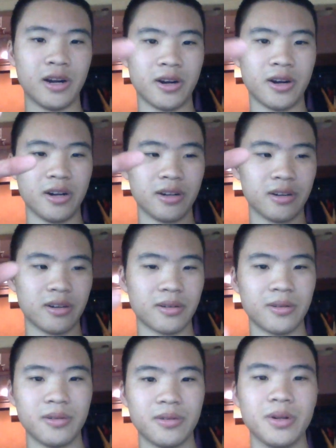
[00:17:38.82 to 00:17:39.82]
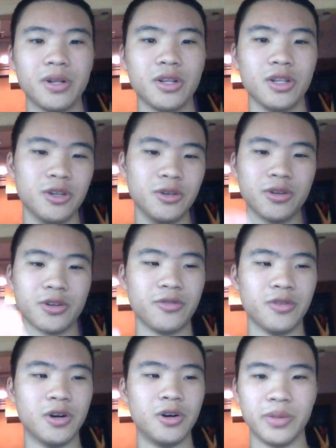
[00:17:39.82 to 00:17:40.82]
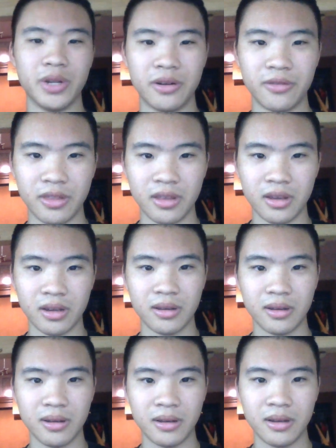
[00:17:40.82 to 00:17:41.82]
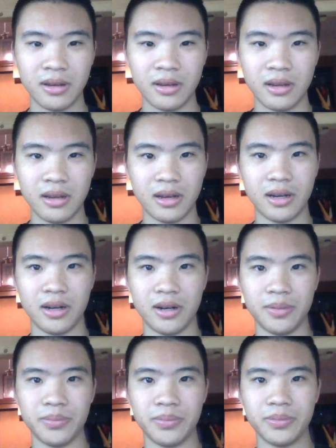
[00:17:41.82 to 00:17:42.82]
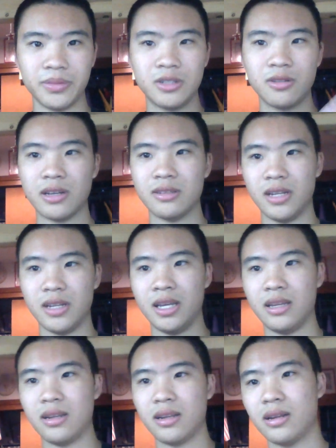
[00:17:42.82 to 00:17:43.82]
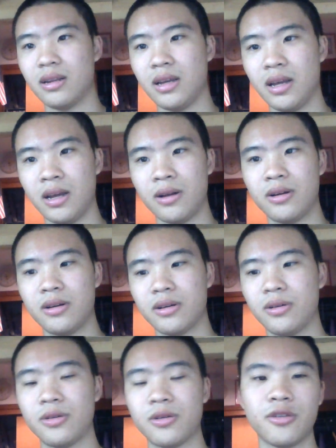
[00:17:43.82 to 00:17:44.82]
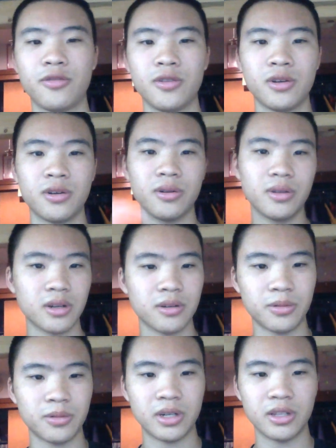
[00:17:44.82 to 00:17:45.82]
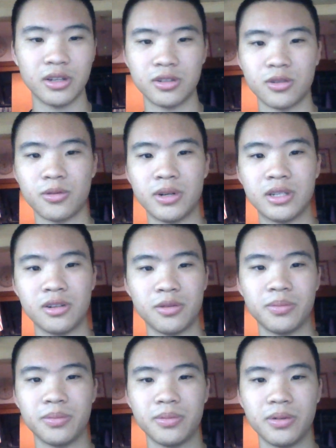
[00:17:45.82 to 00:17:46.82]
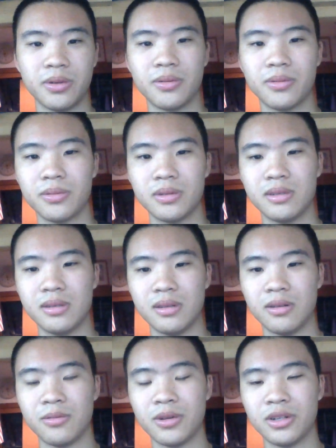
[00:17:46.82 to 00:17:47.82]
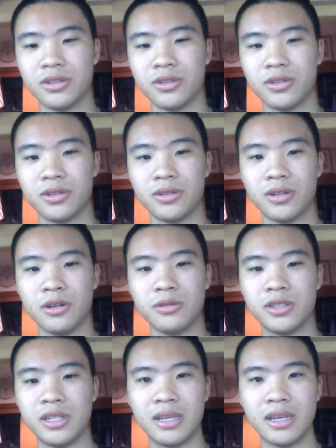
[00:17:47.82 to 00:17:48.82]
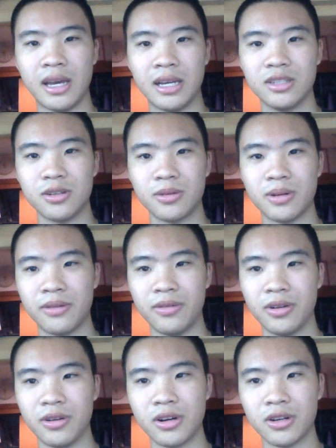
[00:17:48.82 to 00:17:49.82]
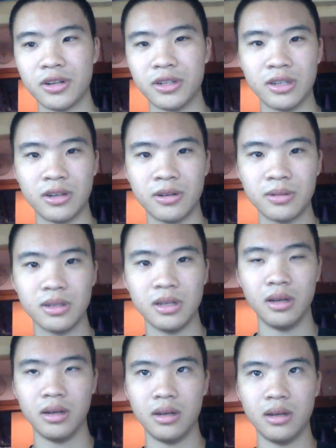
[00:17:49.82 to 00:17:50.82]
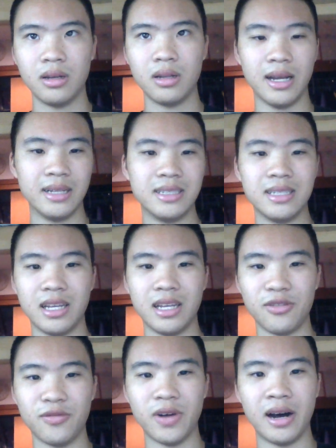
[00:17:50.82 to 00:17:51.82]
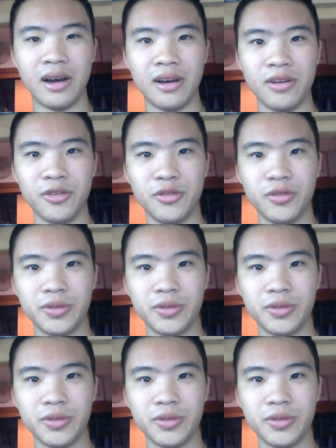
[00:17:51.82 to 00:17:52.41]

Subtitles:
and lunar foam and everything, 2008 era, or if you're one of those original OG heads, or whatever you call yourselves, 1985,